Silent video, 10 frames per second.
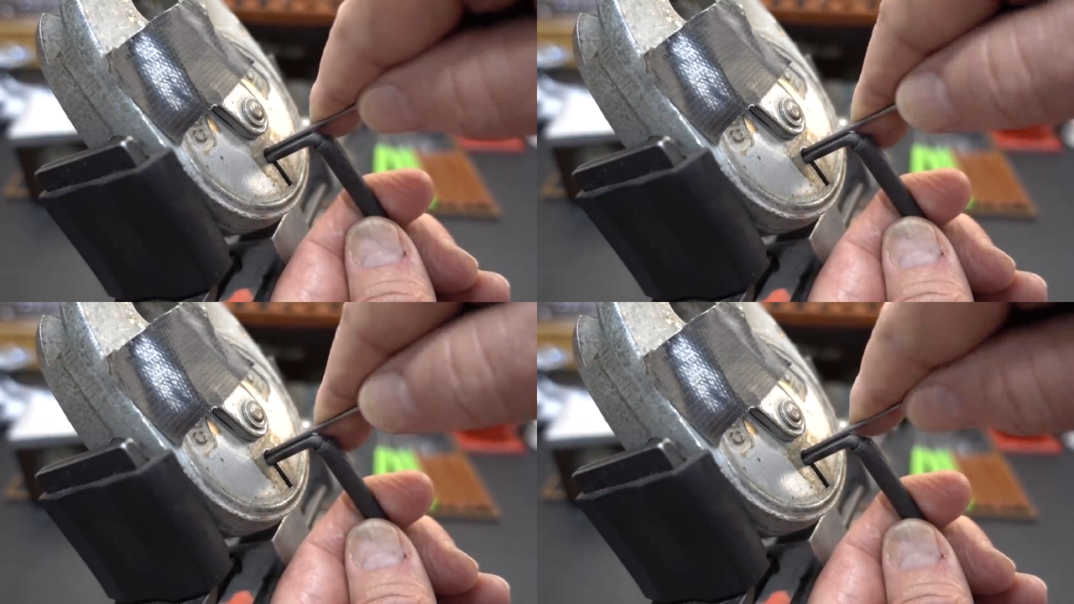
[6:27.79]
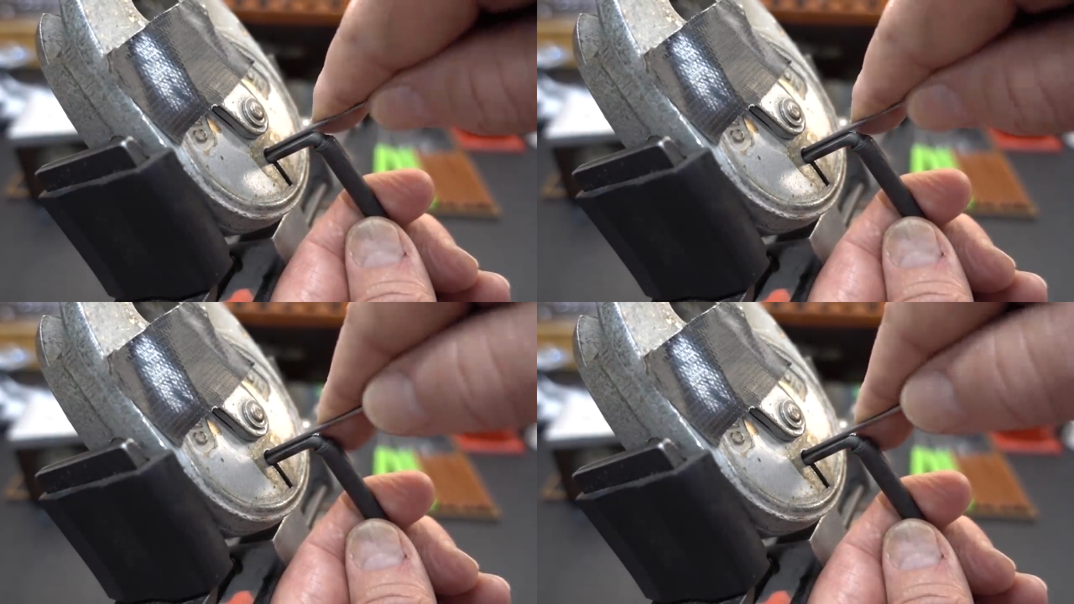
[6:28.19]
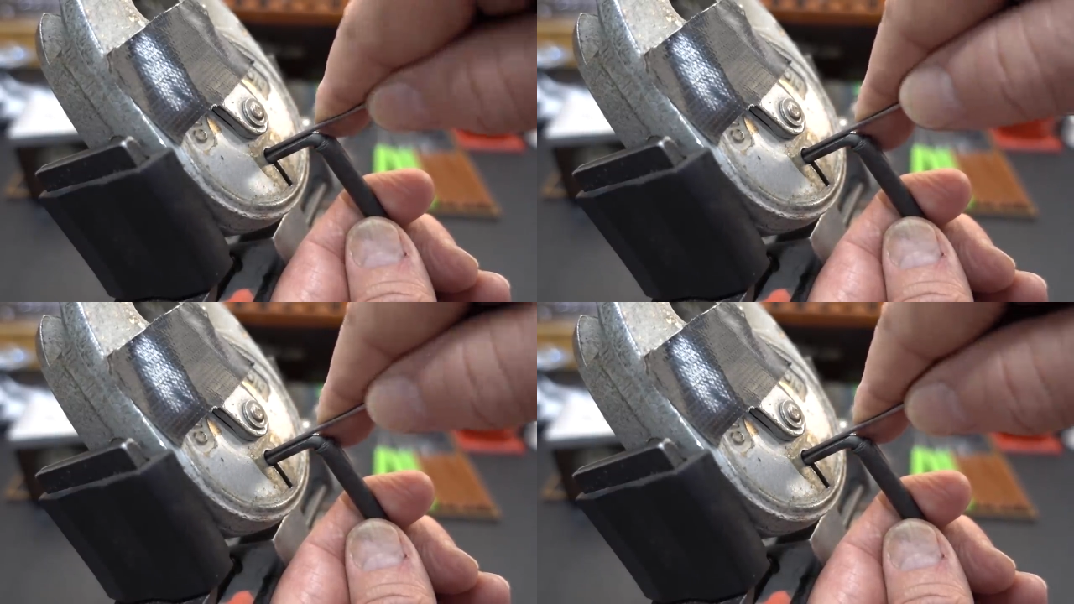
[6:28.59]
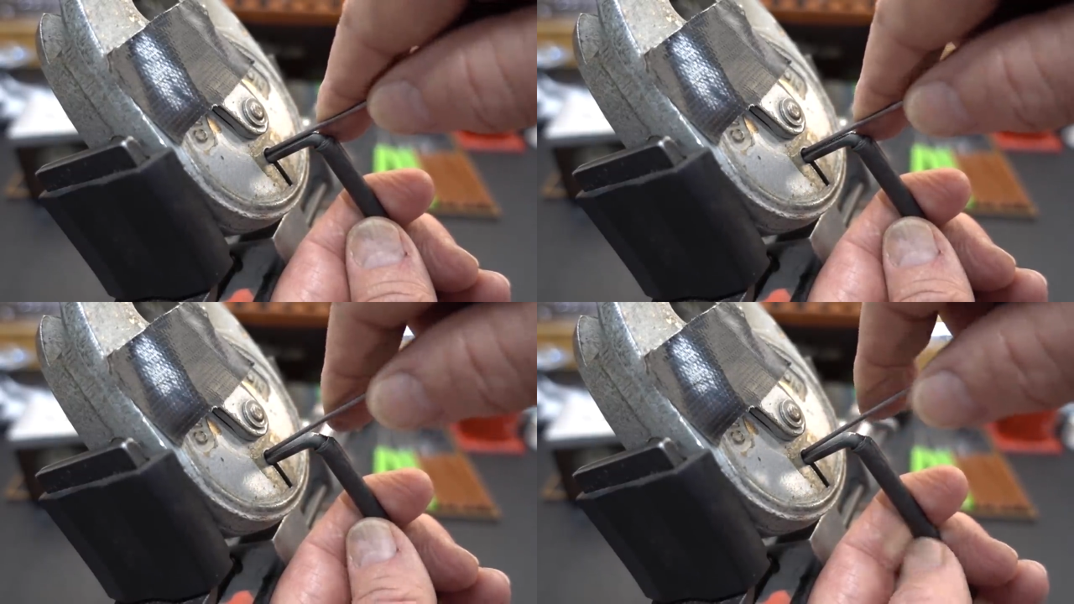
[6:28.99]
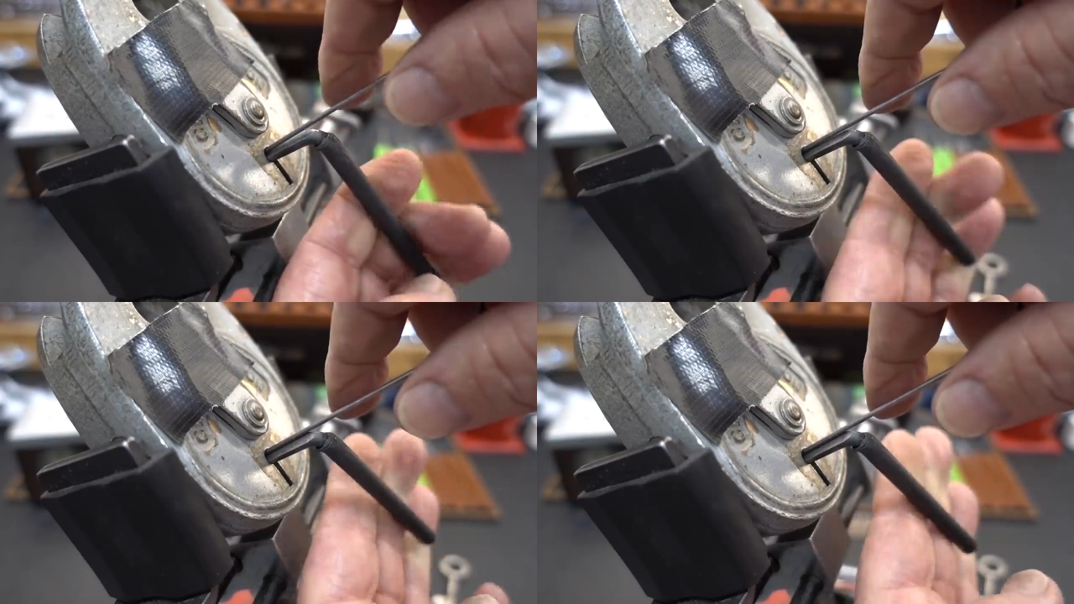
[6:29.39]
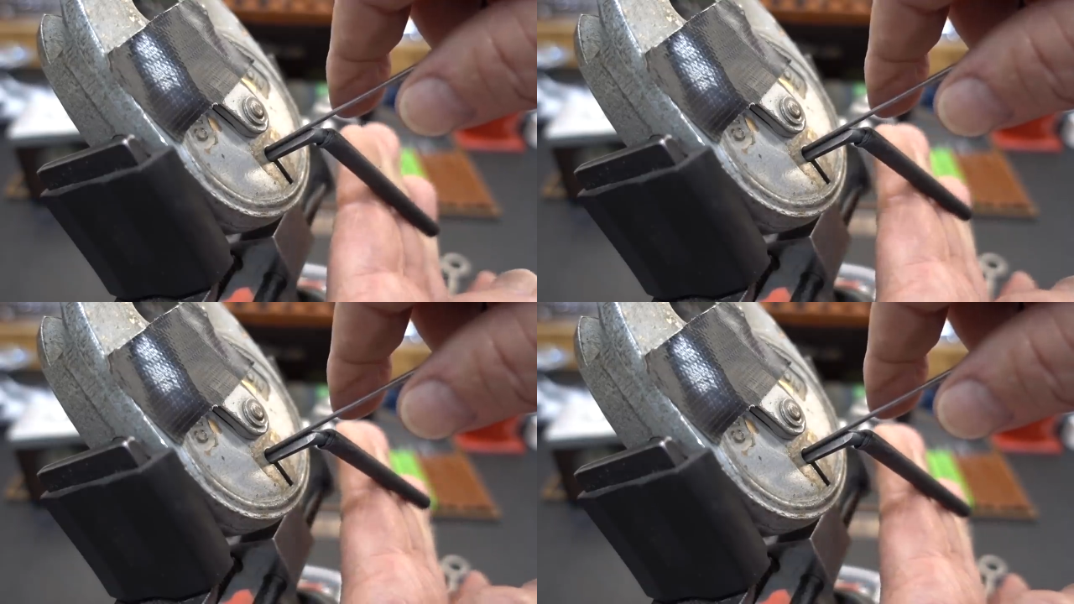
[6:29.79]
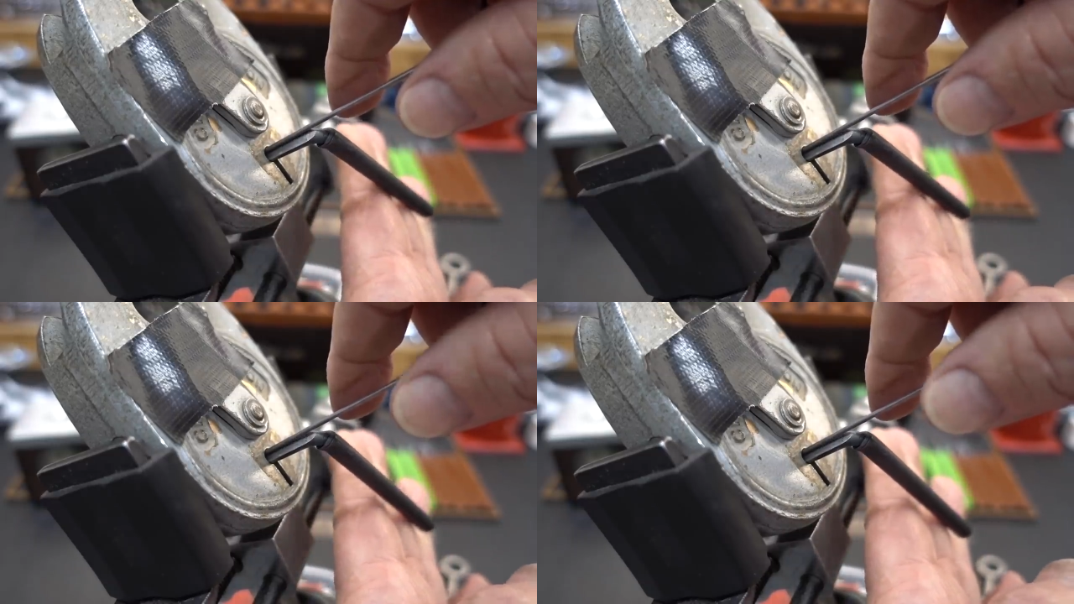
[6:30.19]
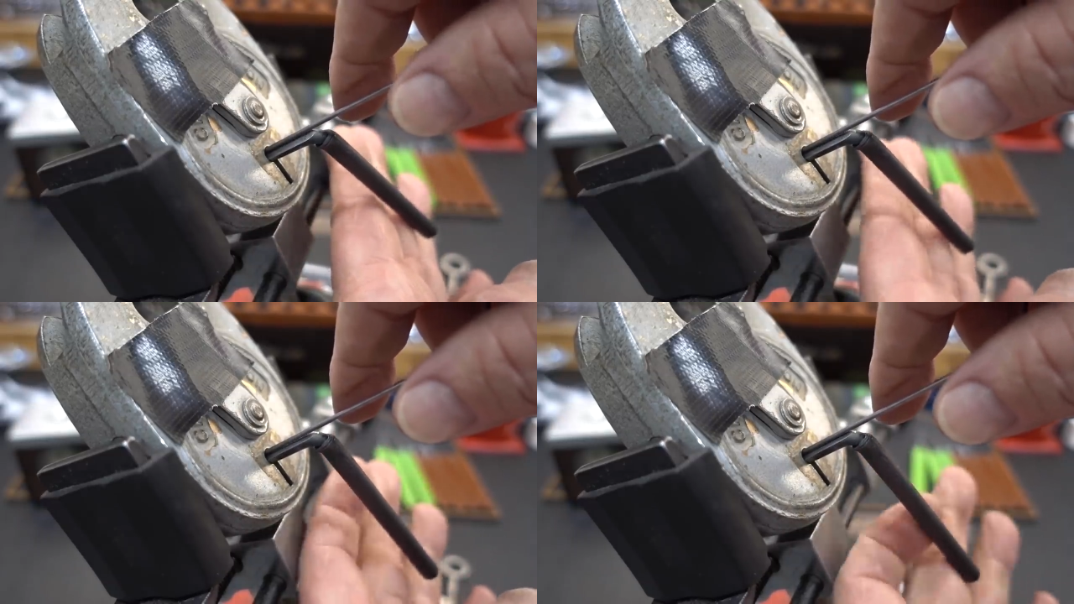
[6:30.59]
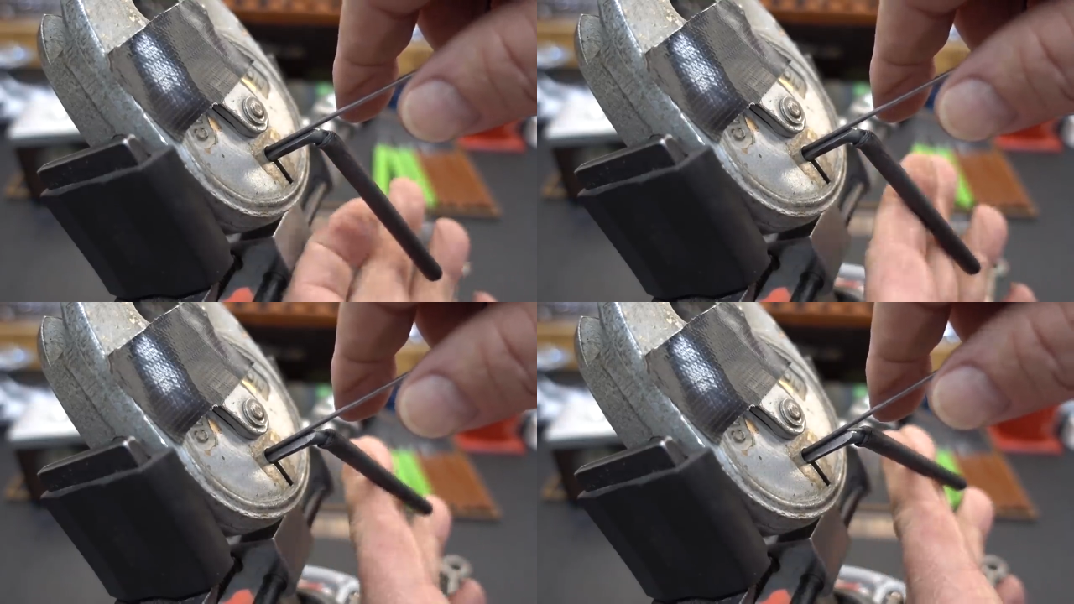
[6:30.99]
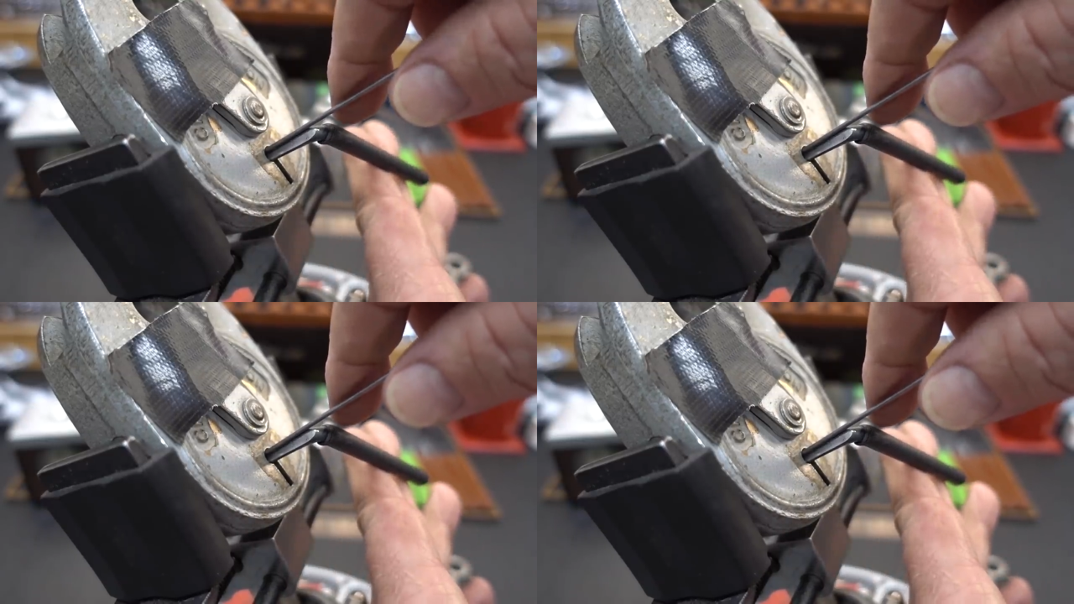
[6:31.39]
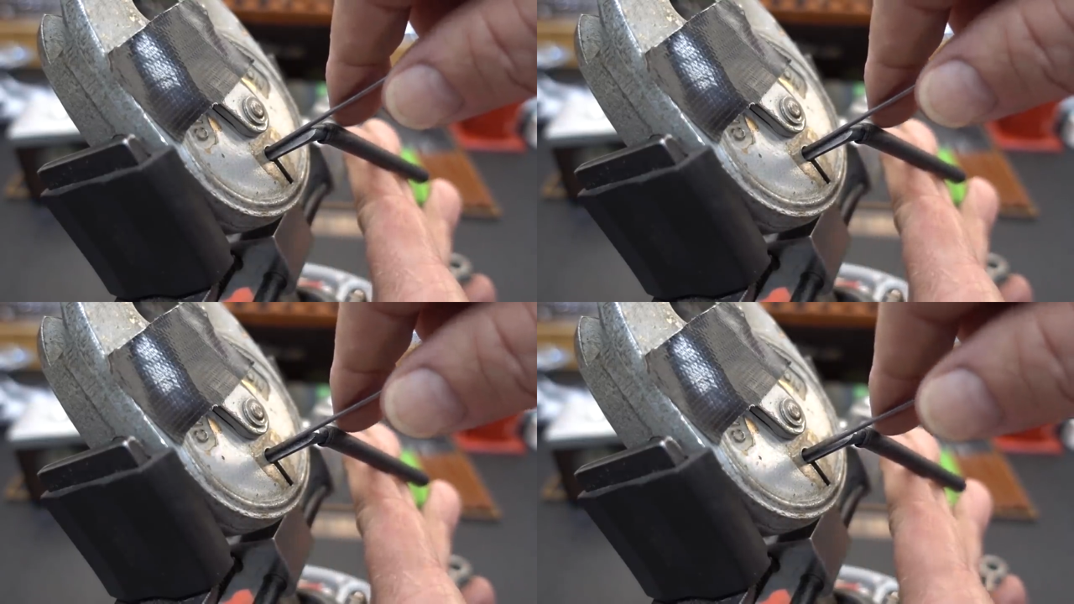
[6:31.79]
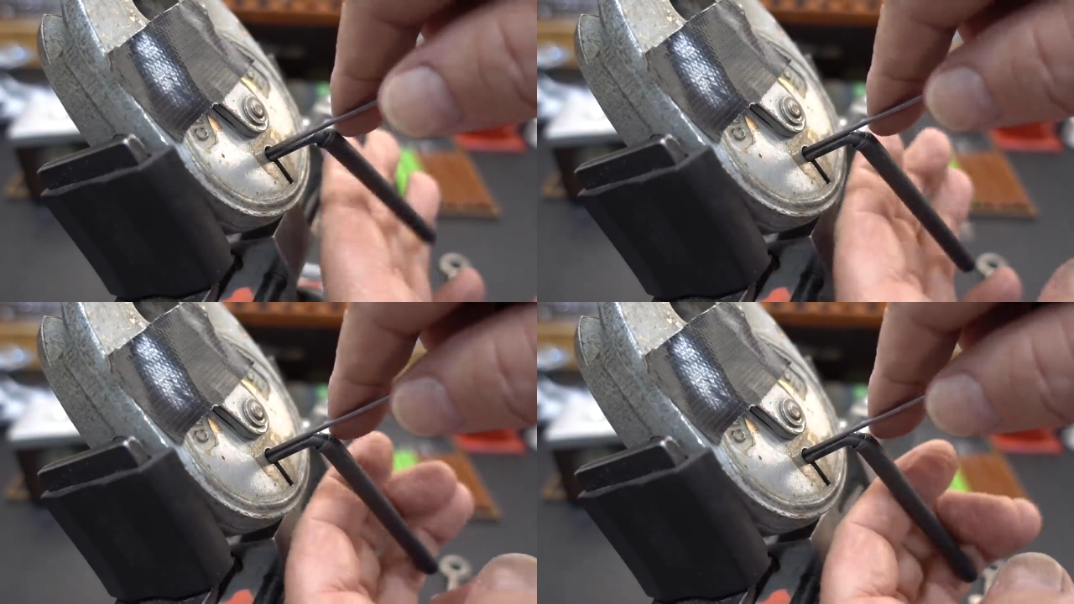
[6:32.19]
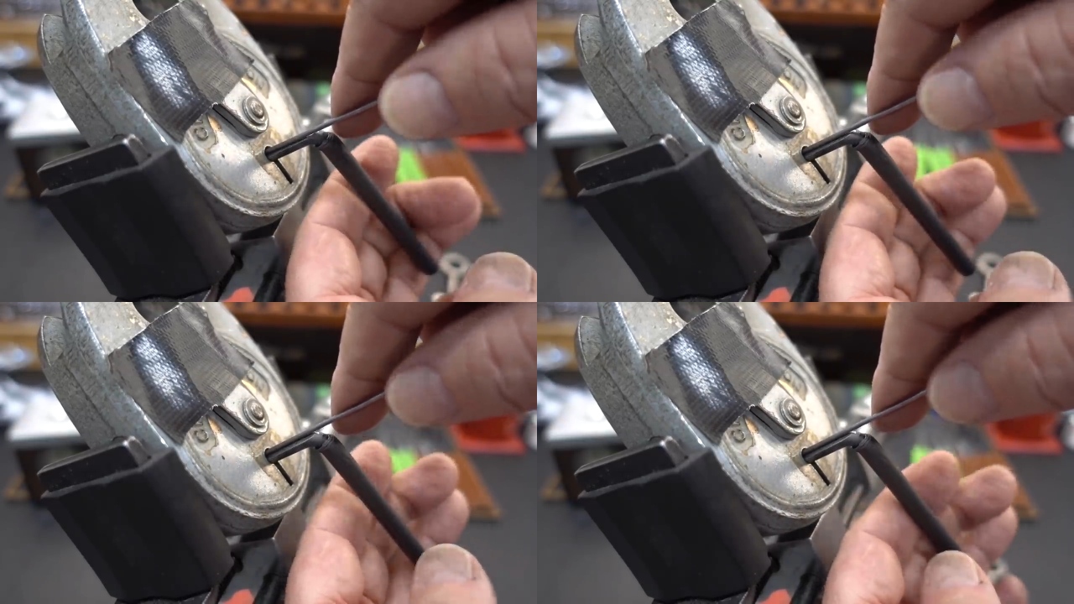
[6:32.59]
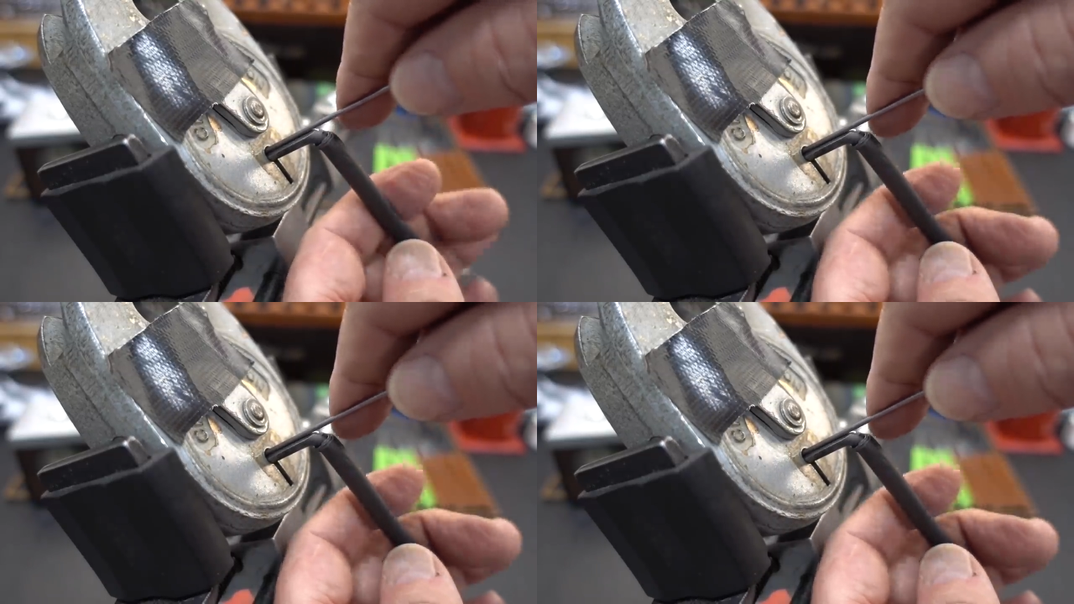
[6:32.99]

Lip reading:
No face is visible, so there are no lips to read.